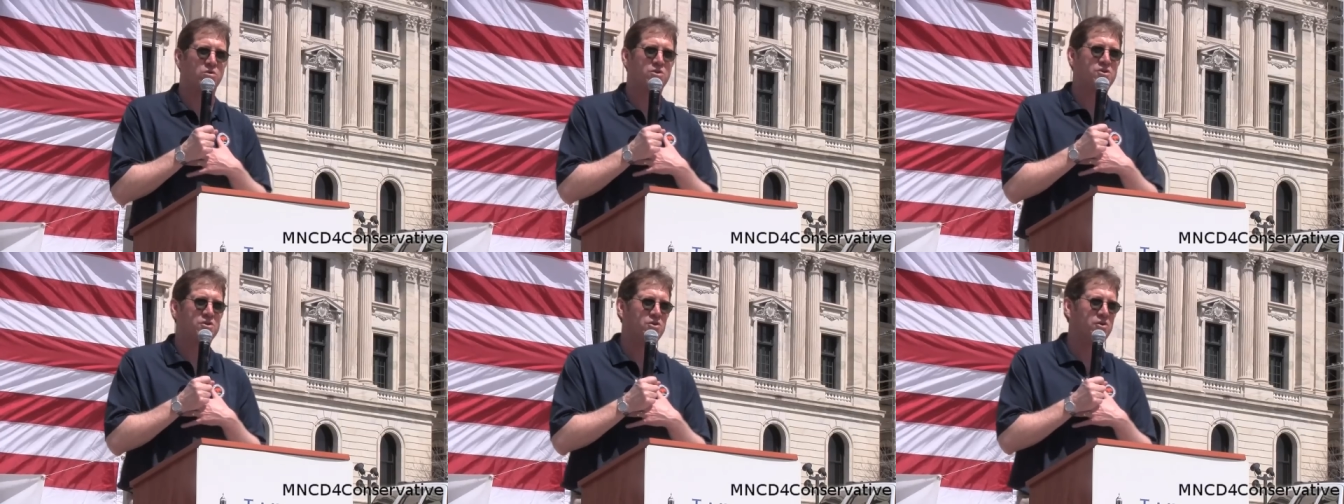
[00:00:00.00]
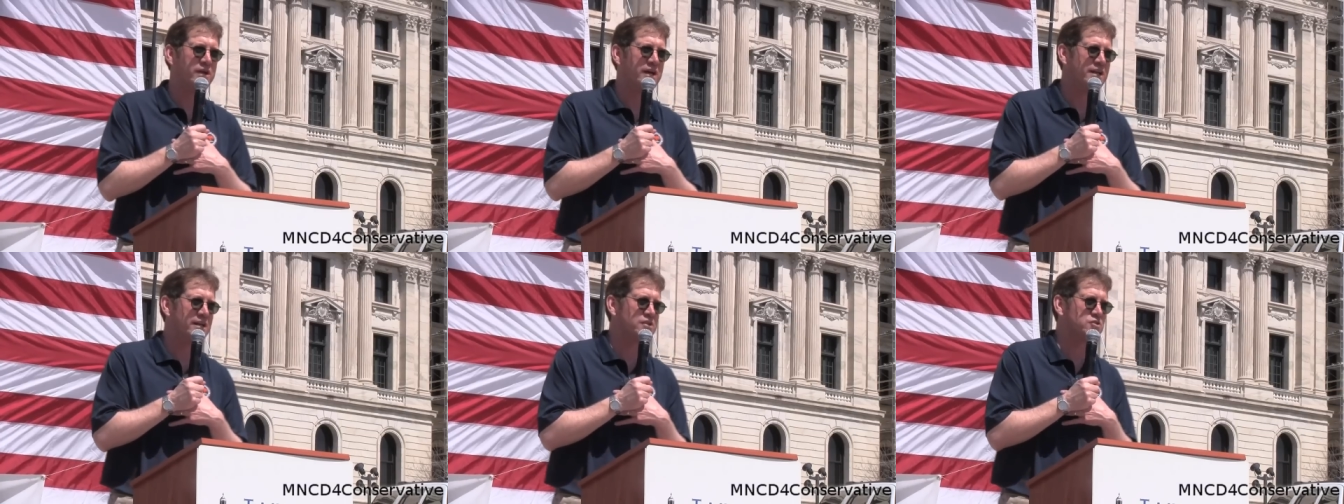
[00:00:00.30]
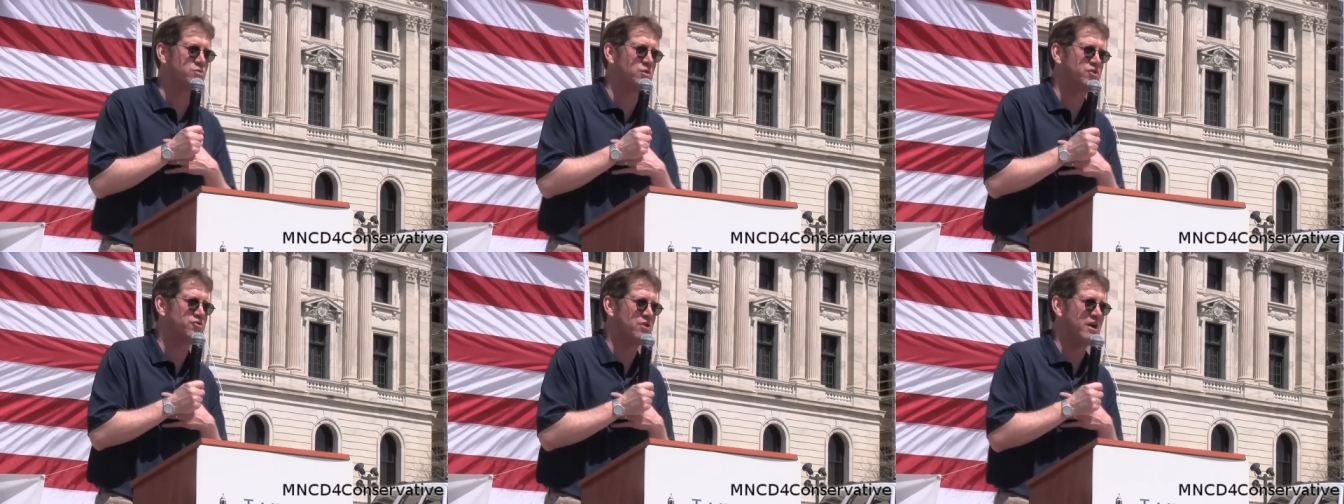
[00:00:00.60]
we're doing
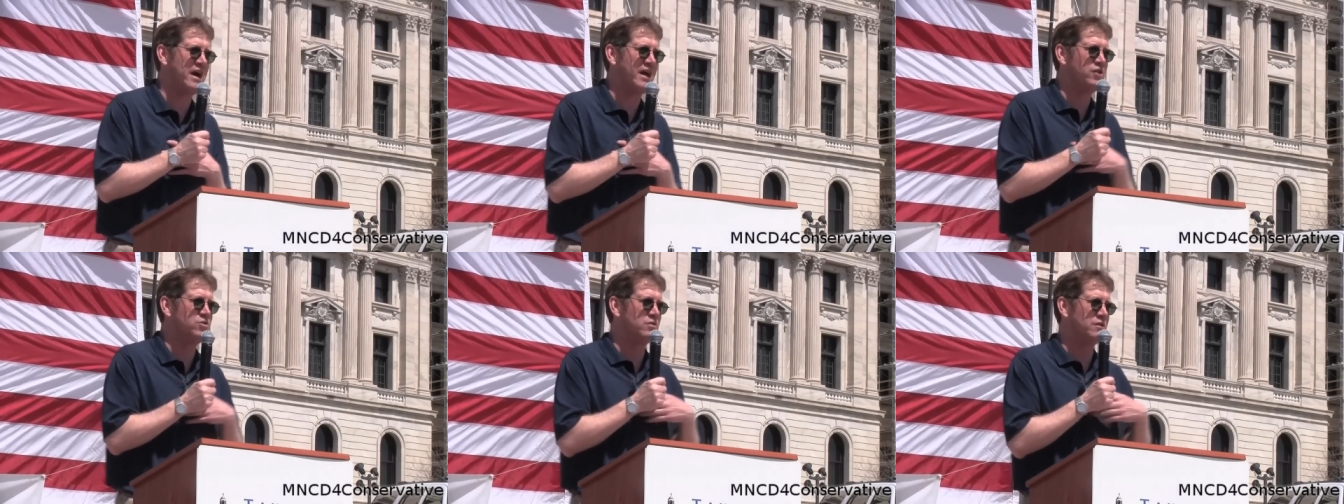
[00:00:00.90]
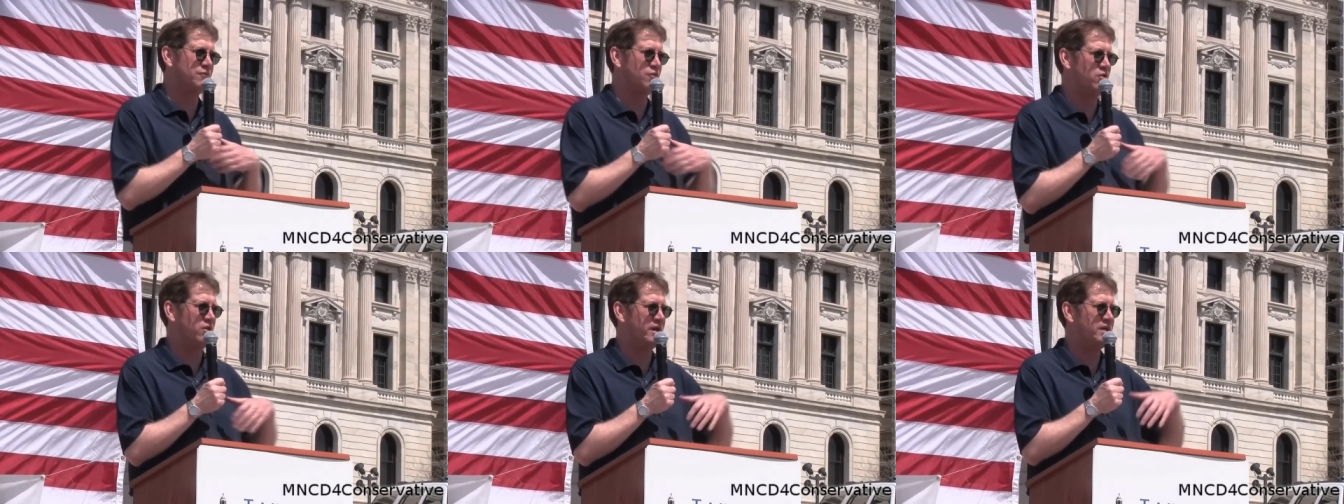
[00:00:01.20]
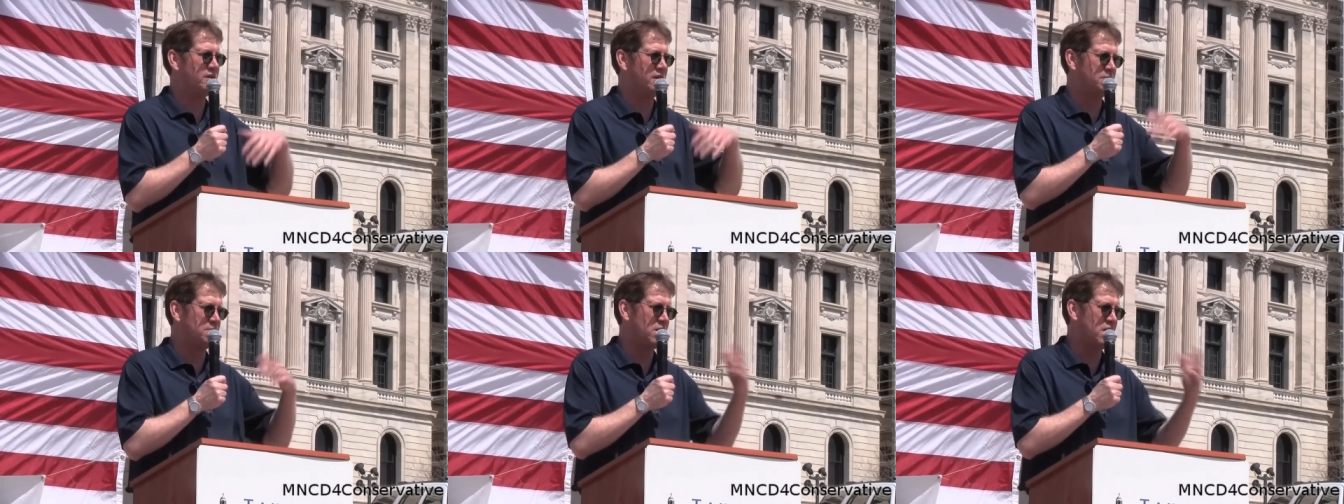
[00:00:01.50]
is we're trying to
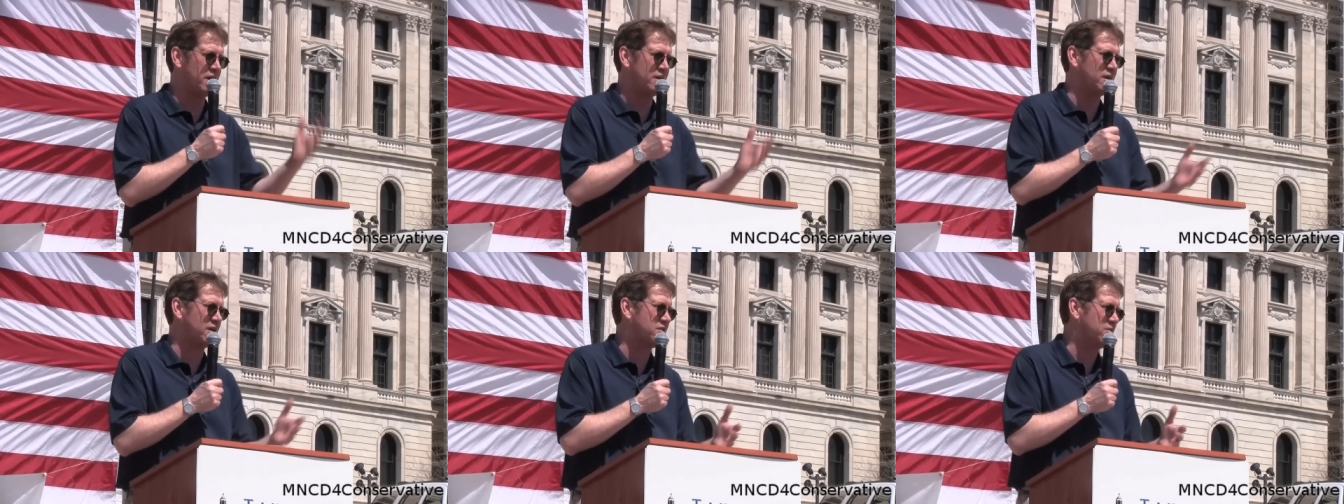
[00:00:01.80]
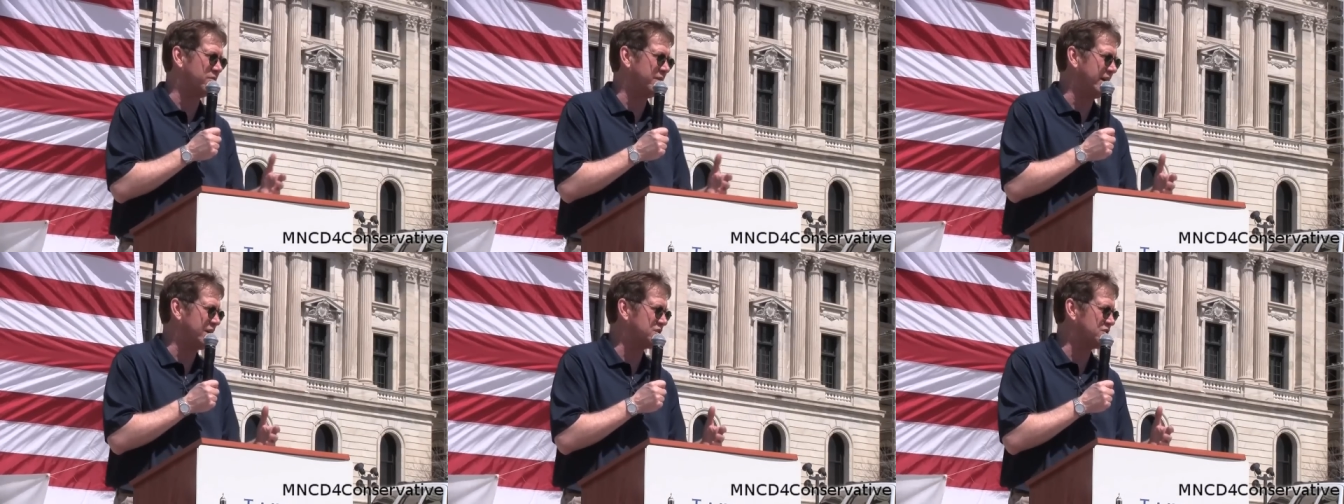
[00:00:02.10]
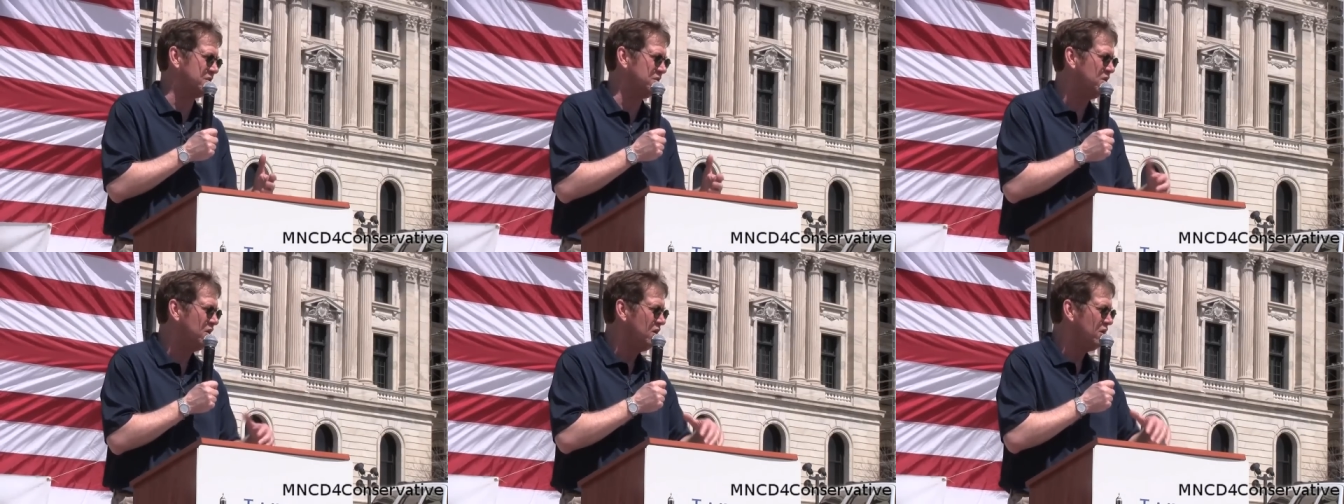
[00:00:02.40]
avoid a market
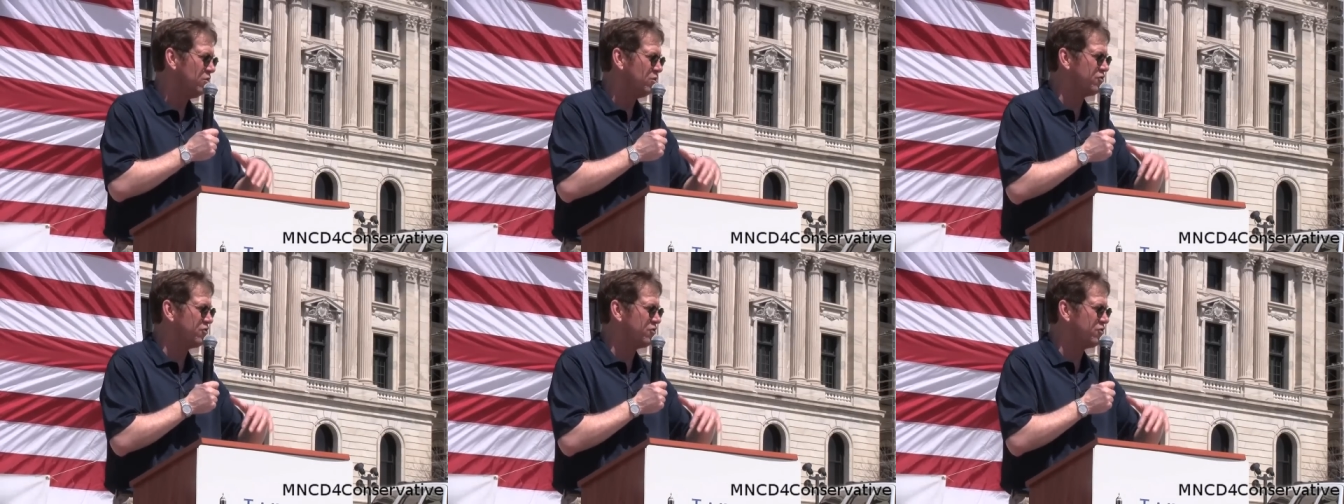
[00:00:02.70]
correction.